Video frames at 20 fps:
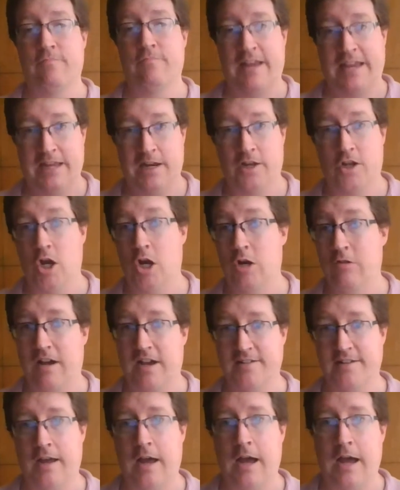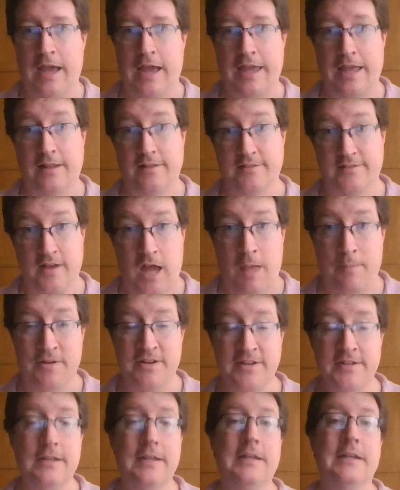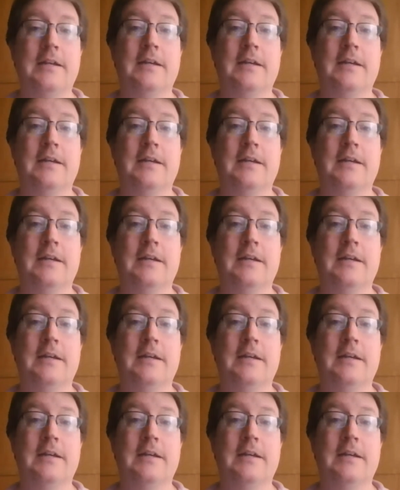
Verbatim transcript: regular co writer, I.A.L. Diamond.